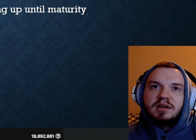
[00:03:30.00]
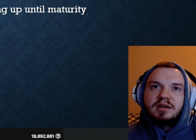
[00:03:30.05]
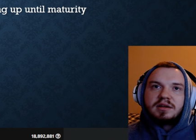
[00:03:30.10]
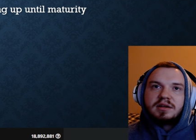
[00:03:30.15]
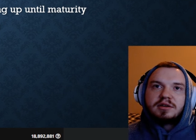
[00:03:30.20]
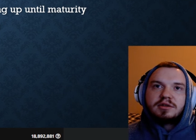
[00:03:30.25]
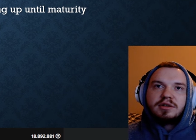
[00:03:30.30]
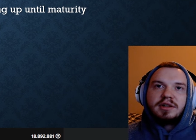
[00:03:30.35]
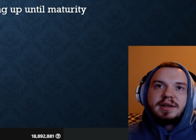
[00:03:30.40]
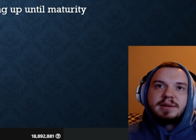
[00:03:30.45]

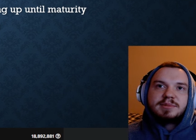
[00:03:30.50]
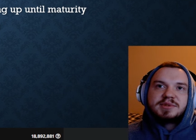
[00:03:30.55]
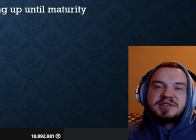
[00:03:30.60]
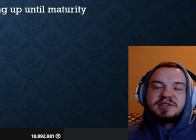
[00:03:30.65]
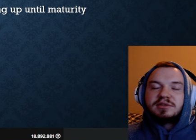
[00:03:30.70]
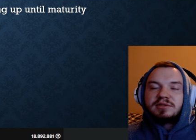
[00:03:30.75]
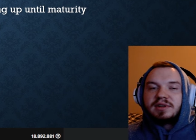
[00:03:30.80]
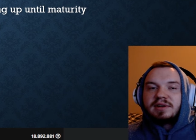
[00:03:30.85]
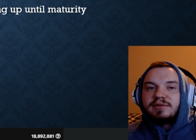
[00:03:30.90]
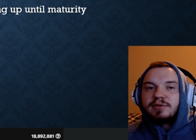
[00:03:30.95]
Claims
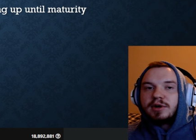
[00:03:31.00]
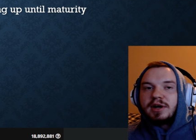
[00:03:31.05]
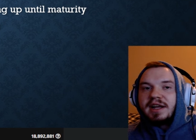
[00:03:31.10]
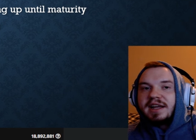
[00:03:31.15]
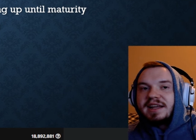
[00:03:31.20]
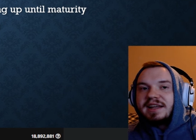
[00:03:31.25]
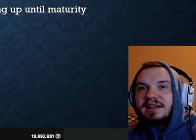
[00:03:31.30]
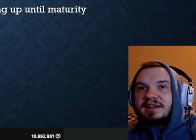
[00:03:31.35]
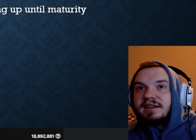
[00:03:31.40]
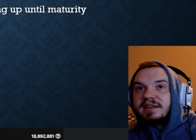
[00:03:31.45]
deliver
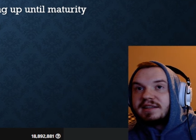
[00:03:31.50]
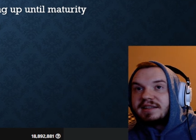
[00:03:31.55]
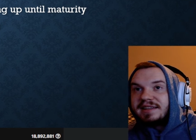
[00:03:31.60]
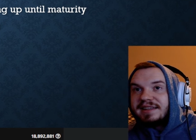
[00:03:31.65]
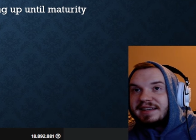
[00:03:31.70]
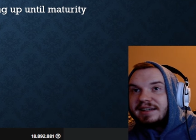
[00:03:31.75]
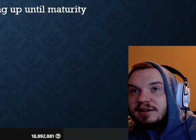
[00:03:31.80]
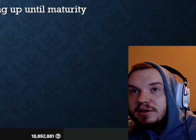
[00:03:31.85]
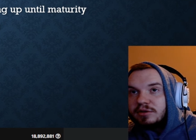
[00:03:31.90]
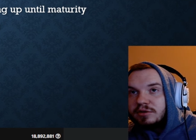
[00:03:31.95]
a
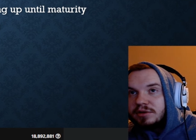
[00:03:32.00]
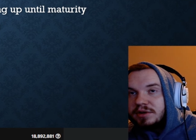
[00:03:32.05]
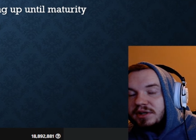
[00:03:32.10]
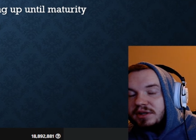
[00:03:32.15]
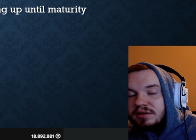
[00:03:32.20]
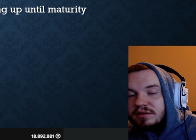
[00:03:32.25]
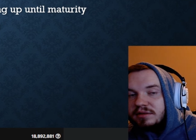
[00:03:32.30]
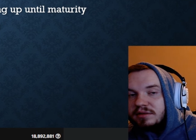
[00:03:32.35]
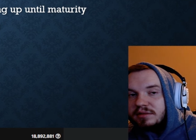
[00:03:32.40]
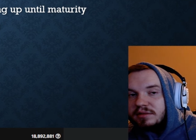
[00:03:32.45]
yield
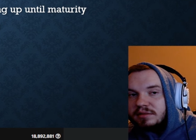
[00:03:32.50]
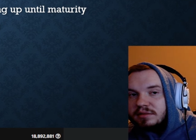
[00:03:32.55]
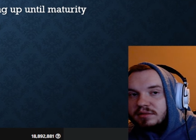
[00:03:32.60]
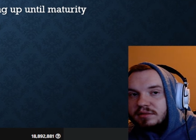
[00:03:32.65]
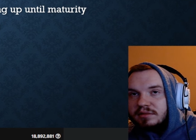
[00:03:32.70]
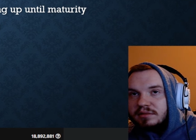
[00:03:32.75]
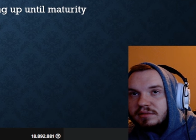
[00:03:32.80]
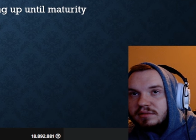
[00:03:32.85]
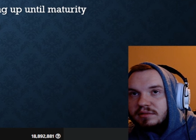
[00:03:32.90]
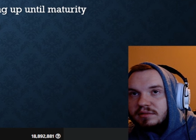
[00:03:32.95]

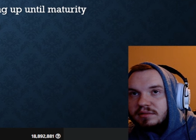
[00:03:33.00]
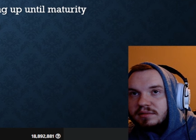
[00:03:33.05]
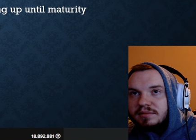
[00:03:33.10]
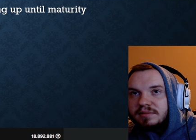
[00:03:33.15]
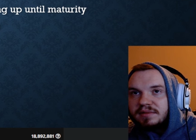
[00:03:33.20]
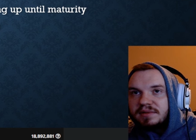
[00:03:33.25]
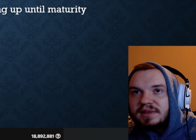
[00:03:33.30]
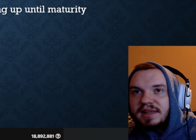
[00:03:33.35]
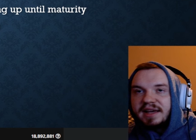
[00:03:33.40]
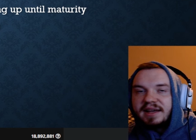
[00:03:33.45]

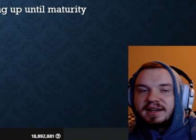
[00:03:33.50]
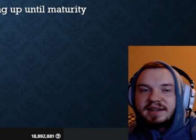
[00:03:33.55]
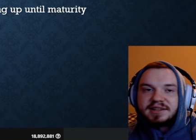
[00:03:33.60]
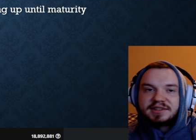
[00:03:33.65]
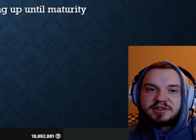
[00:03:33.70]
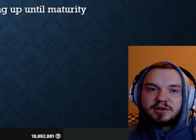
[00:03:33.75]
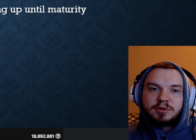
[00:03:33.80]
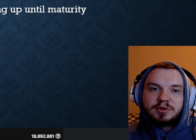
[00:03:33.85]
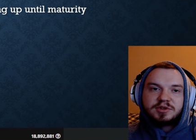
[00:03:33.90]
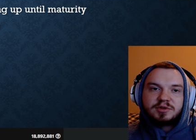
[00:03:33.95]
that is
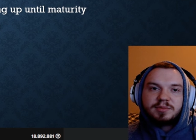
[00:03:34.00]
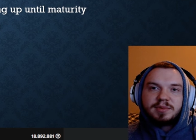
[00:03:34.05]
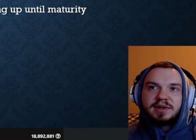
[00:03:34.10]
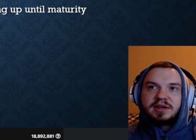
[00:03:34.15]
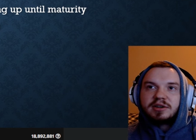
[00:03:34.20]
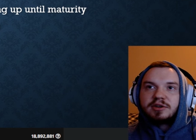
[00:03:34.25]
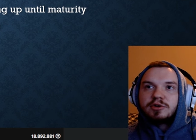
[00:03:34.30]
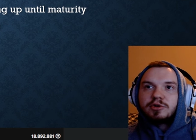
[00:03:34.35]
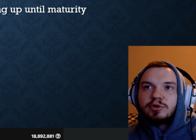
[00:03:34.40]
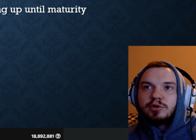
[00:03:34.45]
going to be
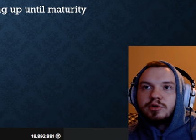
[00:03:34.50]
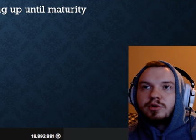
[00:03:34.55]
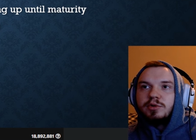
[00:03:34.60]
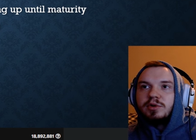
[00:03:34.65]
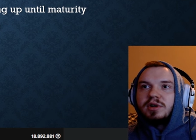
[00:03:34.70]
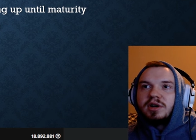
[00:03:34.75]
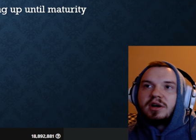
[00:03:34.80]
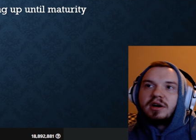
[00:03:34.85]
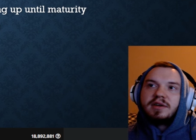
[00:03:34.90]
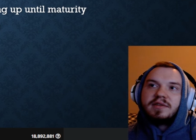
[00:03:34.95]

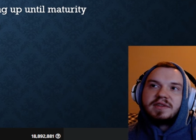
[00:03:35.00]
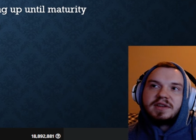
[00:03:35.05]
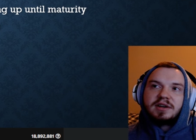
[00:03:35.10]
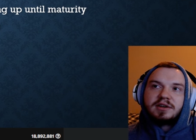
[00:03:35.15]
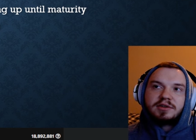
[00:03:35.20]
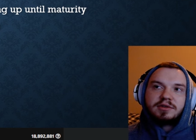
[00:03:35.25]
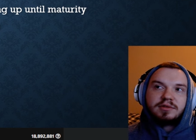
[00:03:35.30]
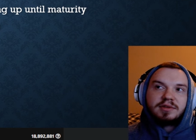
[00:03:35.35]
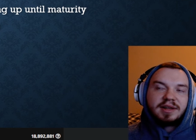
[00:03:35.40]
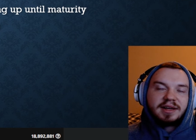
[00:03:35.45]
accrued on the
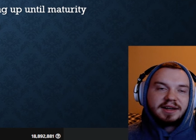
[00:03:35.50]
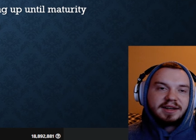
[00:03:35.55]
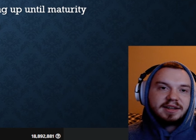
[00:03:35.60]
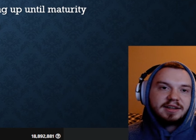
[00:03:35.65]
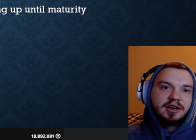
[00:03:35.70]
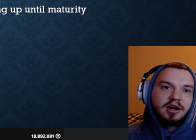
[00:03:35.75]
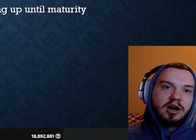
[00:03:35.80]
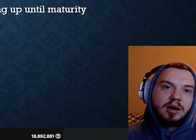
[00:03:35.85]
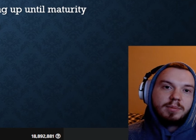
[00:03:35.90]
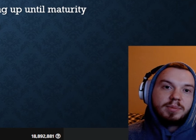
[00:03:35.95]

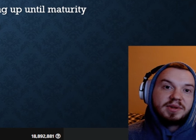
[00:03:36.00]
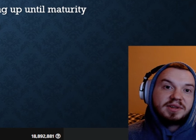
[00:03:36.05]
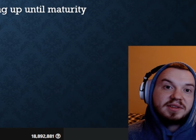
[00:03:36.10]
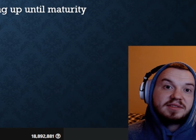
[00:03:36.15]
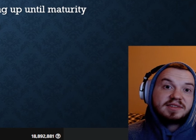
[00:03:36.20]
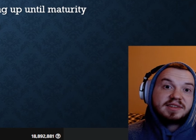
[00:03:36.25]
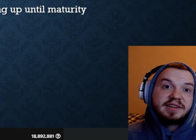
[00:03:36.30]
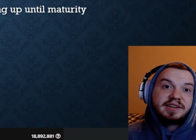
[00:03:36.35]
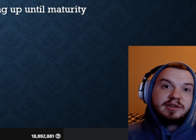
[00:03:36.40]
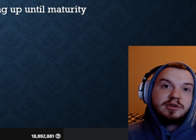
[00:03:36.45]
underlying up
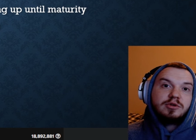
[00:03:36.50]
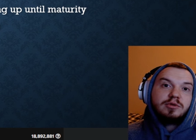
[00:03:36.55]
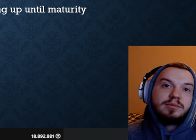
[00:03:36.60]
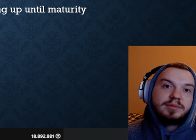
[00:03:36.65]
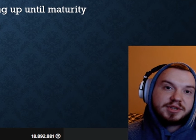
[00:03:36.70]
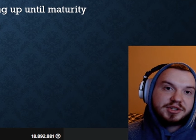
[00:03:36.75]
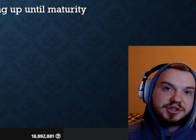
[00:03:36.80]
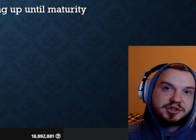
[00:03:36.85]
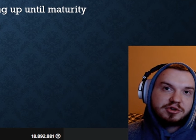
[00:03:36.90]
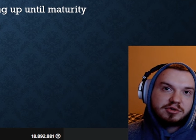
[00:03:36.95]
until
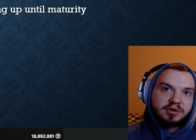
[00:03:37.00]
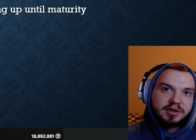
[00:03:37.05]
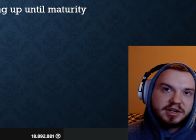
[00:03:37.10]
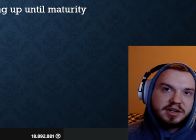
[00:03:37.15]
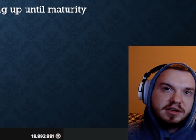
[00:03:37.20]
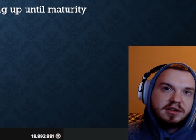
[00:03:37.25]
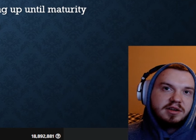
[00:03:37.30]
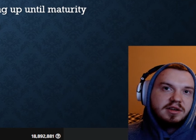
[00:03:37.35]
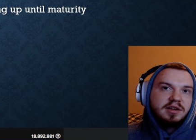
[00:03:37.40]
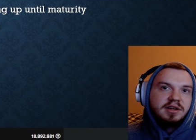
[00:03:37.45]

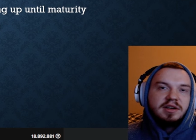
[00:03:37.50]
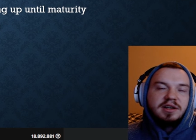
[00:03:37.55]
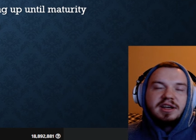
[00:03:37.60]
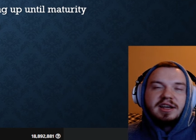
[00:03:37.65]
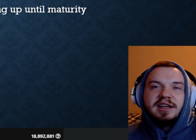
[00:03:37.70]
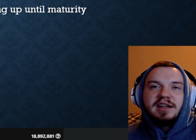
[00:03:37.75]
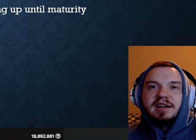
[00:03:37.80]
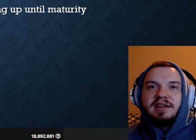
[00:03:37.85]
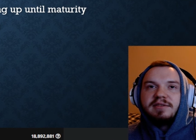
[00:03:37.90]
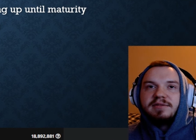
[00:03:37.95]
maturity,
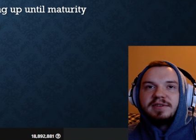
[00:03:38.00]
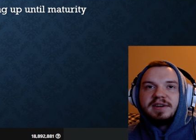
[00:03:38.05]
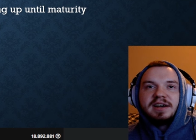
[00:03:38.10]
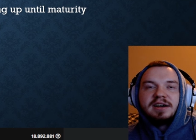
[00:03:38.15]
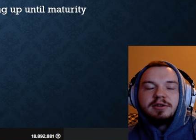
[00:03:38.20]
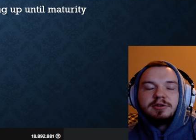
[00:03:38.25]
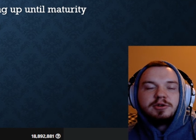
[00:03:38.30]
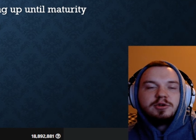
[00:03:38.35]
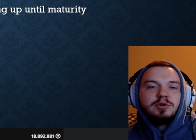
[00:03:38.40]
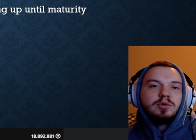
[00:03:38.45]
and a
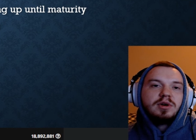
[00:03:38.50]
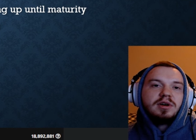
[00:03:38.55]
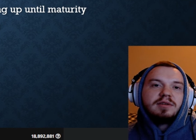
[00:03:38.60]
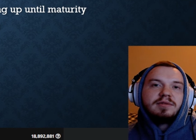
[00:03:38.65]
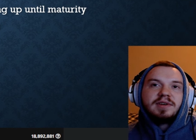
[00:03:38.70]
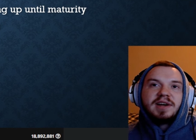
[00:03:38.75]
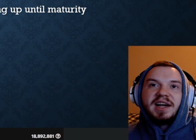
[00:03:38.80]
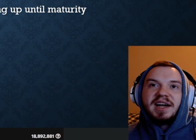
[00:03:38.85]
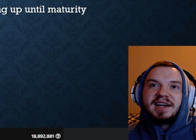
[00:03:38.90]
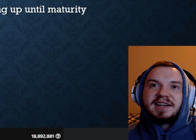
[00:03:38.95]
value
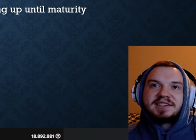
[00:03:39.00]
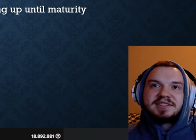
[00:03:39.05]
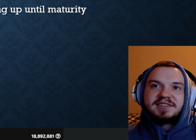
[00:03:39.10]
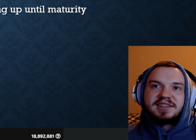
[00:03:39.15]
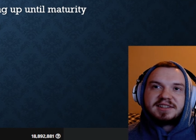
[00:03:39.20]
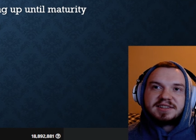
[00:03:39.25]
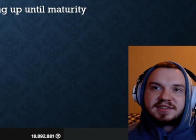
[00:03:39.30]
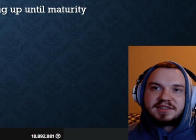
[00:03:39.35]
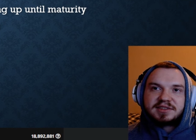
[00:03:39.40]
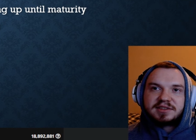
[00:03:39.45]
of
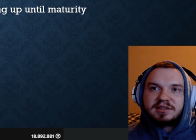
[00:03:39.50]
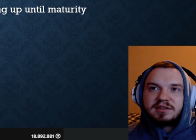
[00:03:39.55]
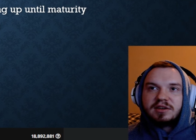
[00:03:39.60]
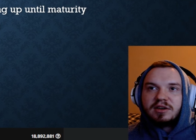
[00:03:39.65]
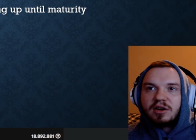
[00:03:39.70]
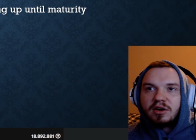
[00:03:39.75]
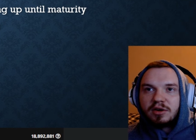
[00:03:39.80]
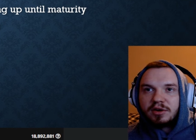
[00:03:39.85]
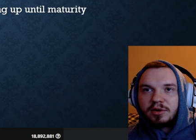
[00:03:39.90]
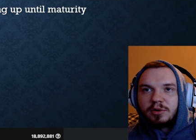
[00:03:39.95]
assets
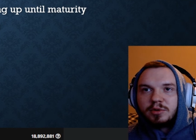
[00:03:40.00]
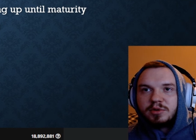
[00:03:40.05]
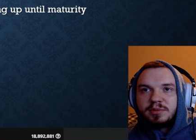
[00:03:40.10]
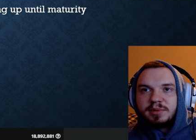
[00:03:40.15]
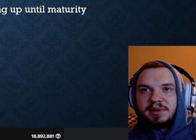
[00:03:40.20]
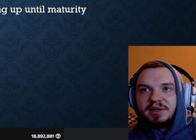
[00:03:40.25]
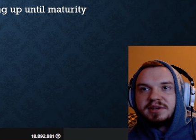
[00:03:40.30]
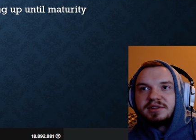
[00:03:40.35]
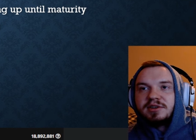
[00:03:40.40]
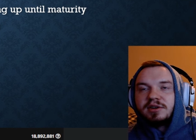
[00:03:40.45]
are going to
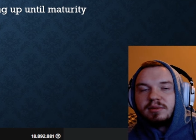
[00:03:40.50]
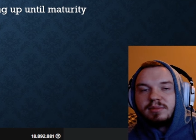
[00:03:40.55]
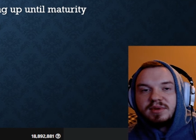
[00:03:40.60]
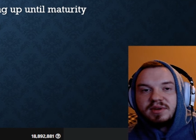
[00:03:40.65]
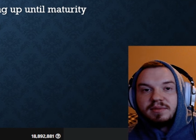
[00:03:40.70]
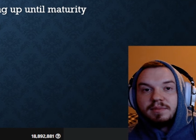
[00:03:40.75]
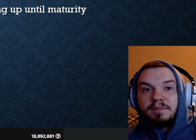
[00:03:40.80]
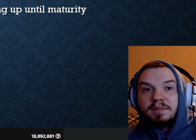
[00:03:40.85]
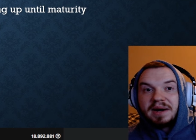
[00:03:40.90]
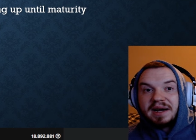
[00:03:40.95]
be
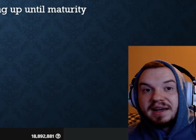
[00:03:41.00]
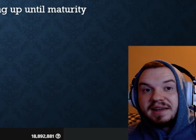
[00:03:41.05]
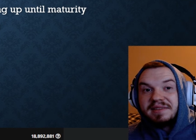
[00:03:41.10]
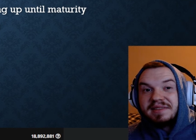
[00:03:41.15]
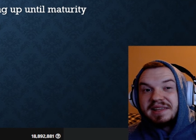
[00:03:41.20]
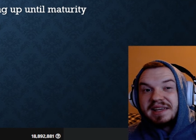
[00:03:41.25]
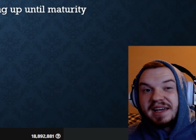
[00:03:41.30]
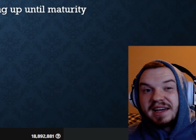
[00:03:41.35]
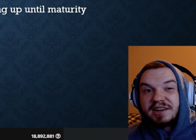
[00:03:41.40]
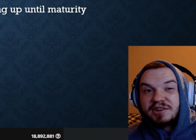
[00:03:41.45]
determined by
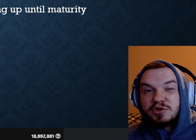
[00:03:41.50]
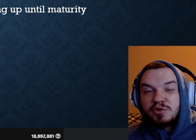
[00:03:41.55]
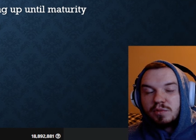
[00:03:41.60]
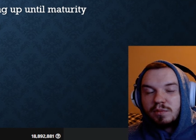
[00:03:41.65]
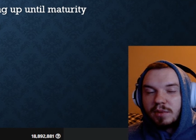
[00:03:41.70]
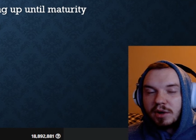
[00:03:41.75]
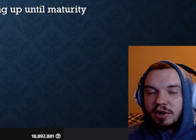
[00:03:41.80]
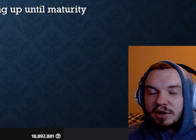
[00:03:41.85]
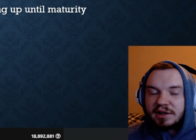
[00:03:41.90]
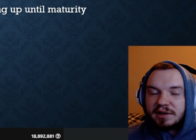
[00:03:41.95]
the actual
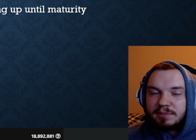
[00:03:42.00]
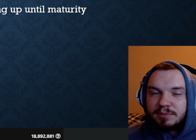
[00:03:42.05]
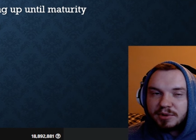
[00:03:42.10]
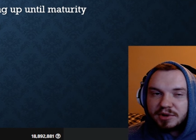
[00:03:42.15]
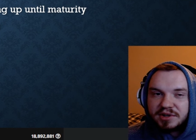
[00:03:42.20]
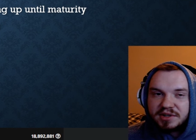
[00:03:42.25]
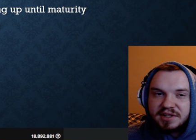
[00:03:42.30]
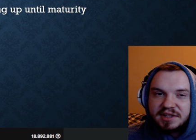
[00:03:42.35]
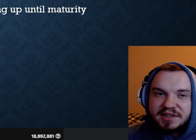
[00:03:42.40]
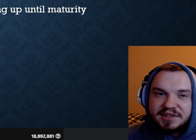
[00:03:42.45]
market
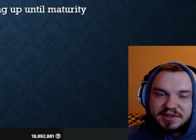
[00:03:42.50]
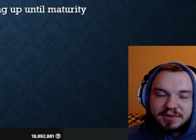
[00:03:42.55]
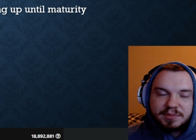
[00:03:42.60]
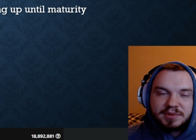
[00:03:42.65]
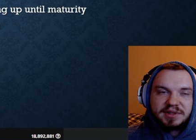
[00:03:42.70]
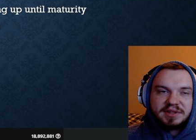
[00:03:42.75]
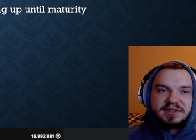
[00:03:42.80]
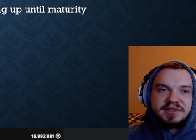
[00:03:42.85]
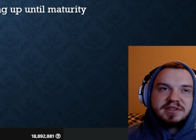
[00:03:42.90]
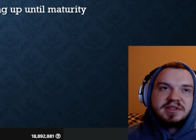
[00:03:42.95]

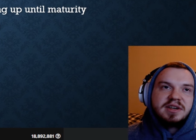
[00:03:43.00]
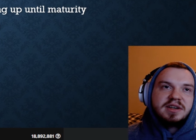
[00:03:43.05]
participants.